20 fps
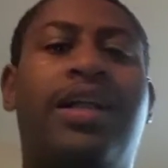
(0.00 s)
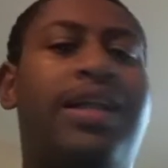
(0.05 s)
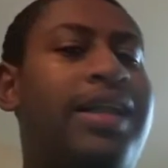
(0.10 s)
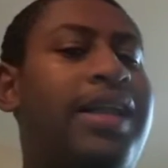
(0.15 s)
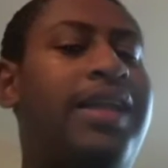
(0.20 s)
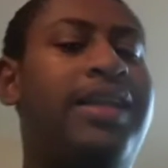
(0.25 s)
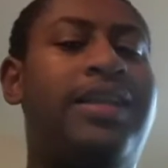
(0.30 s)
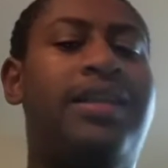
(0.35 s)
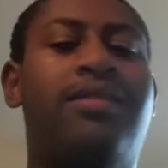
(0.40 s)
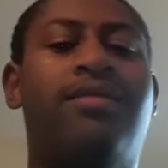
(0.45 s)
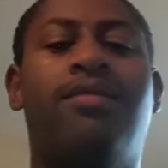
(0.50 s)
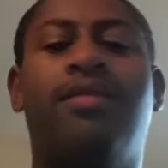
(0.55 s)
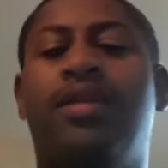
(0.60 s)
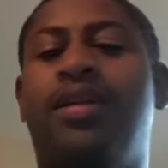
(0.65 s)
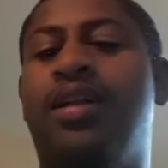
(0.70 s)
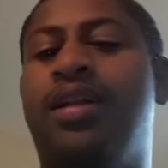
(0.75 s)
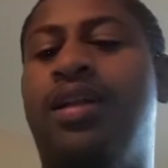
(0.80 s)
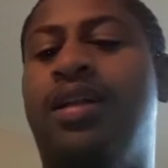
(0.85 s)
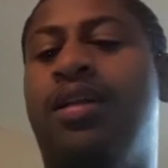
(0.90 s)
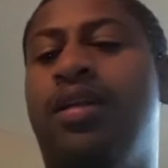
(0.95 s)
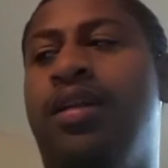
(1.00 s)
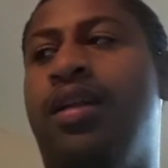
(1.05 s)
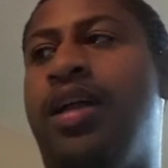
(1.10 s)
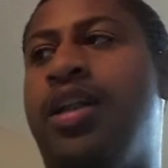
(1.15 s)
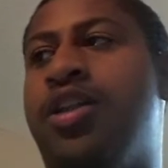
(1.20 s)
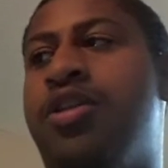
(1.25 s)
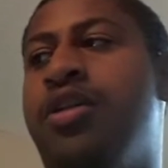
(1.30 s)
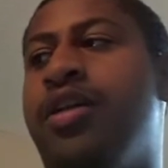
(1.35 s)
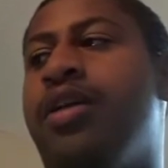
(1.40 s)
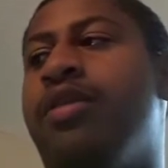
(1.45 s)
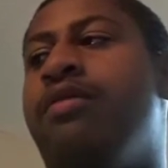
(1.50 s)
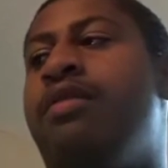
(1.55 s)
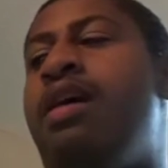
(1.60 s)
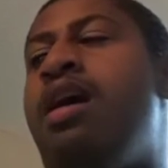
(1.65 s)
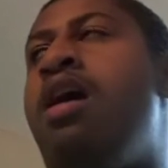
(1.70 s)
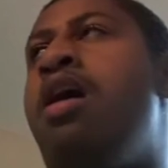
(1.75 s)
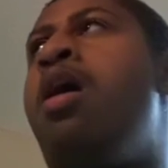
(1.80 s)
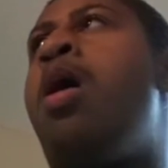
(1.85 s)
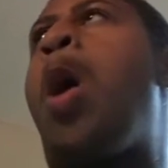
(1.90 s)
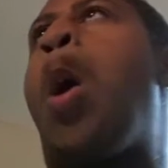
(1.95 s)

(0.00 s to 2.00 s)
not so good, like trickery.